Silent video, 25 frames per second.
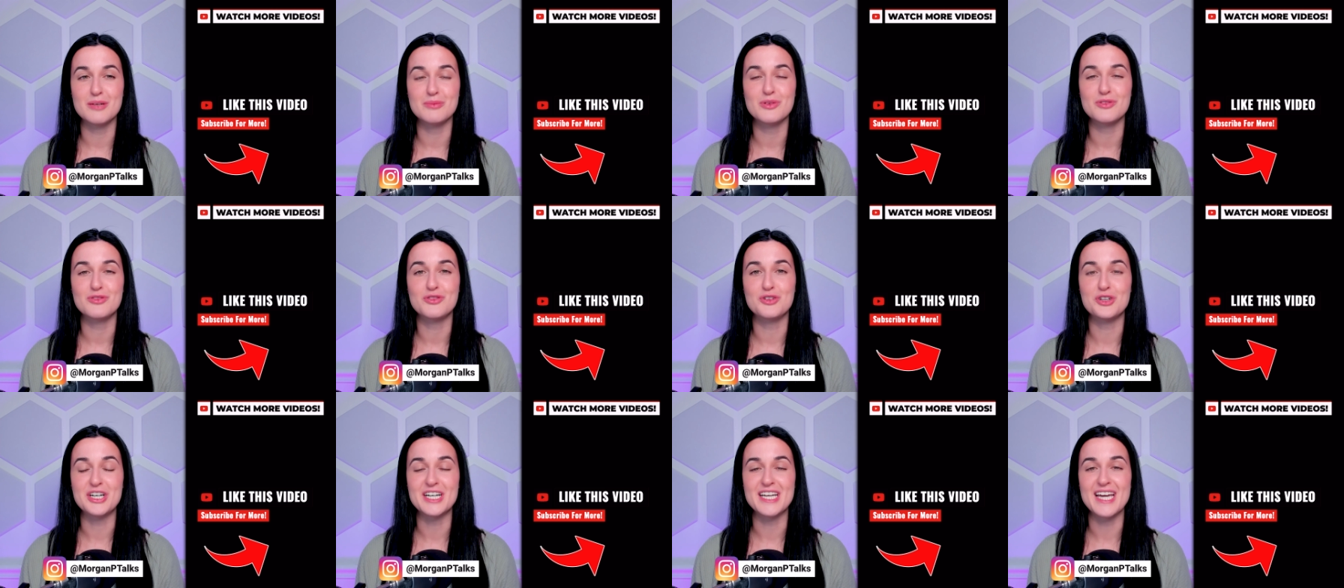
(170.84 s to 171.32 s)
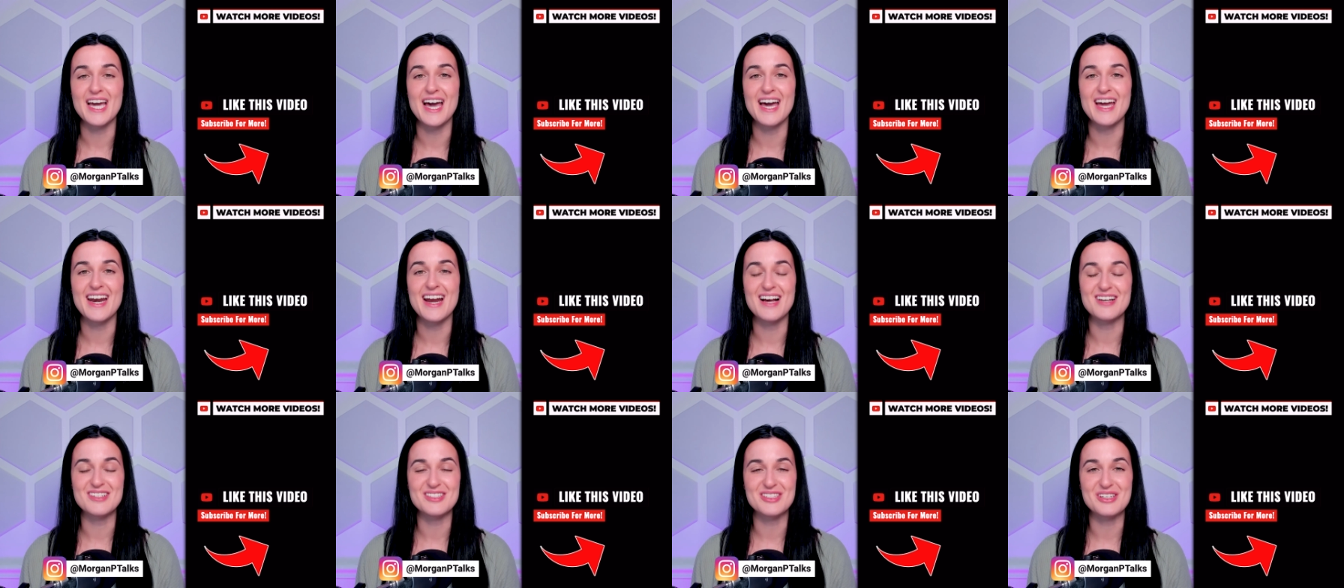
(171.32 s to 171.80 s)
before you head
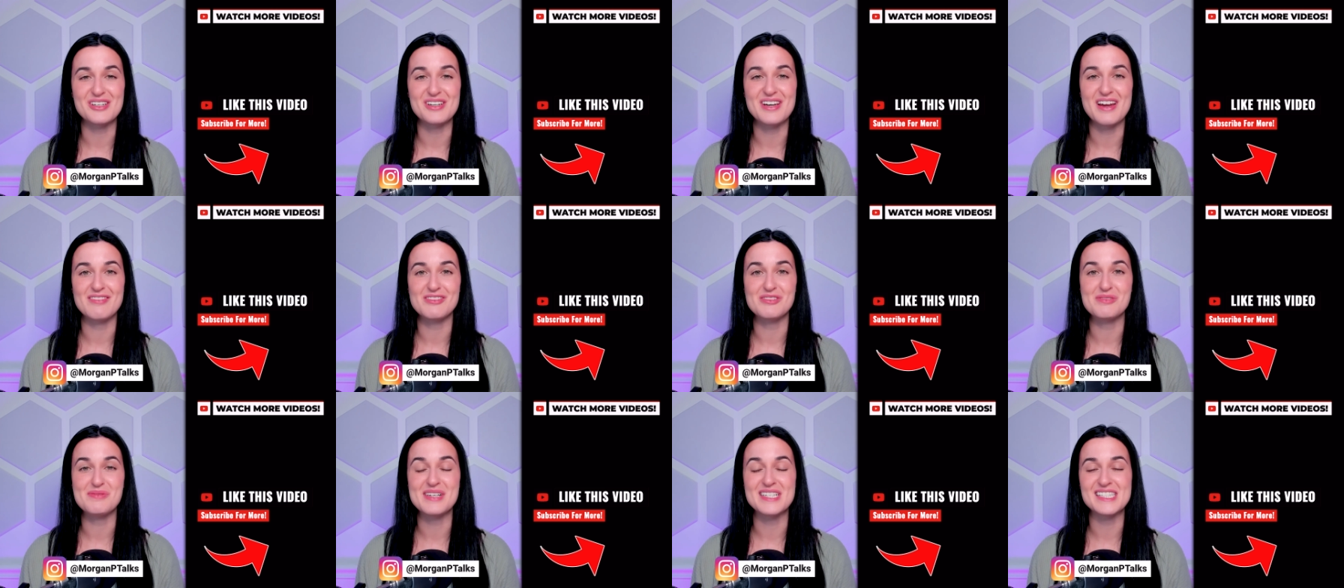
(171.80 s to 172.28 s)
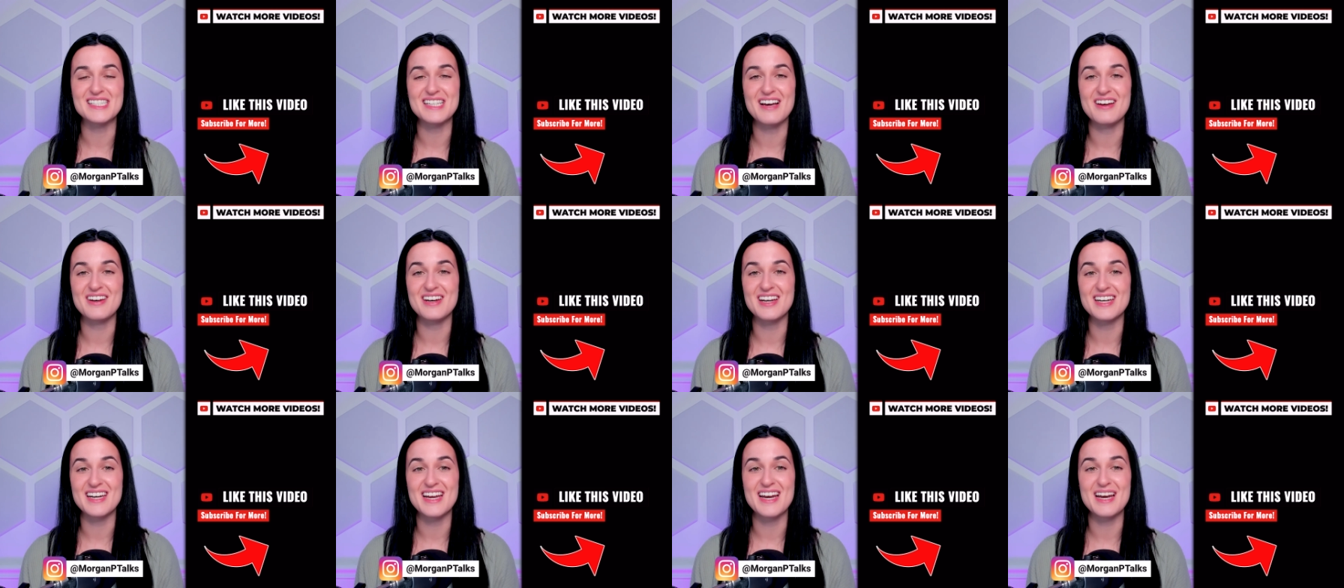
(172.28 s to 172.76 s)
out so you never miss
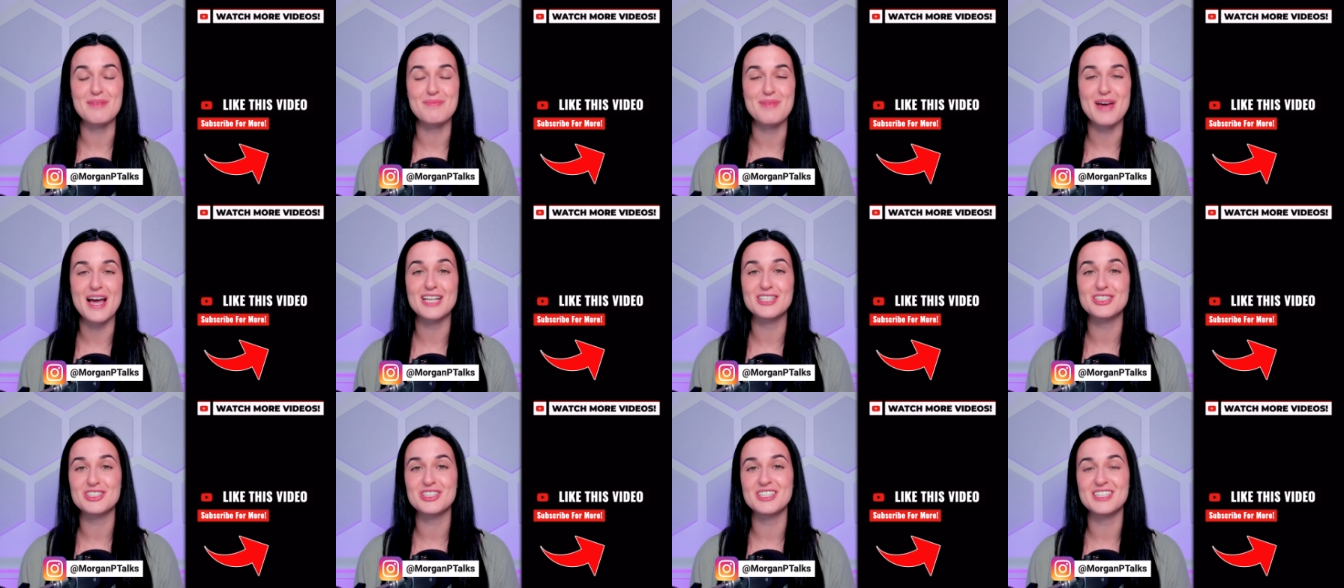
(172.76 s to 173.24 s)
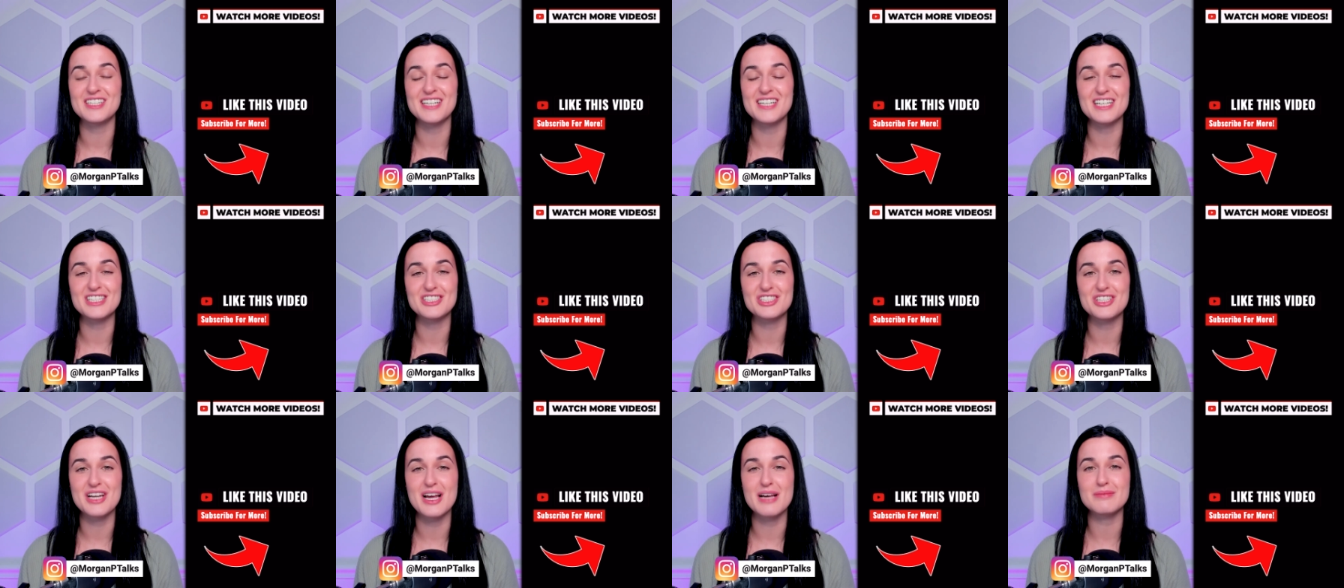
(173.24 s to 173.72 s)
out on any Bachelor
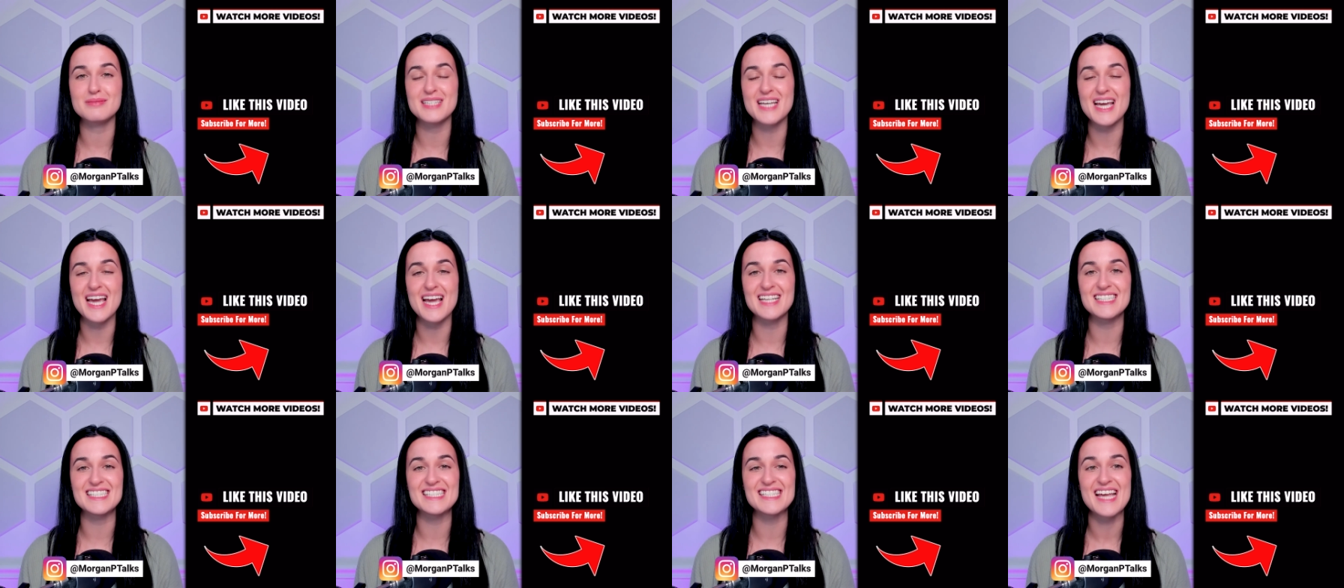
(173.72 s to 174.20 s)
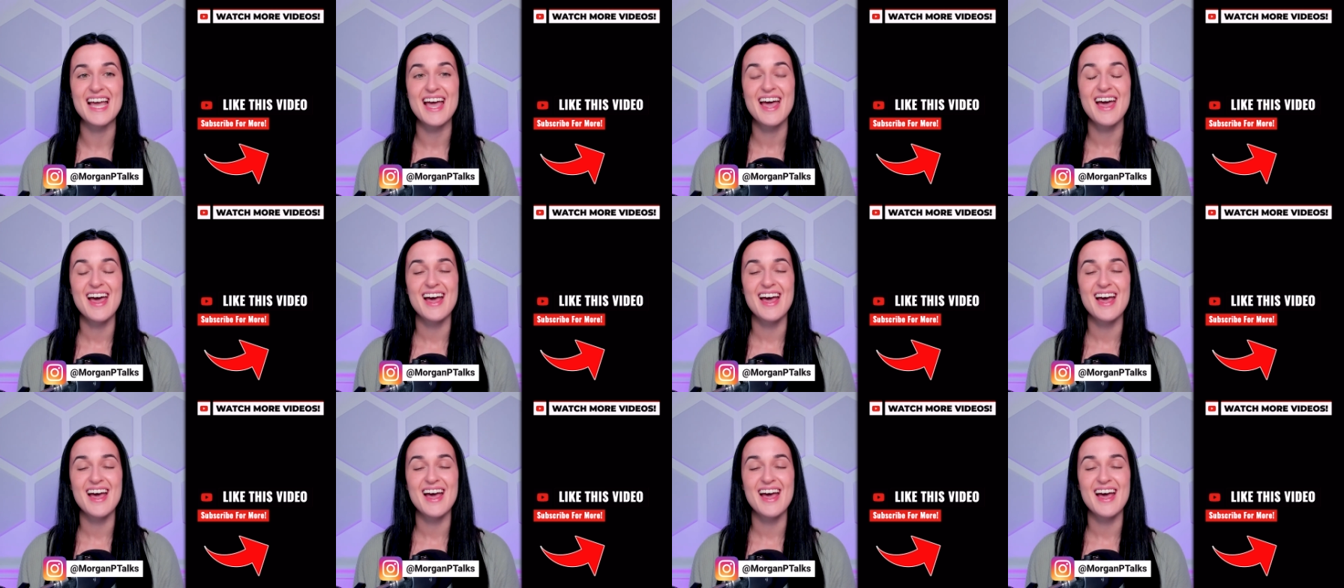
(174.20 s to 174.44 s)
Nation updates.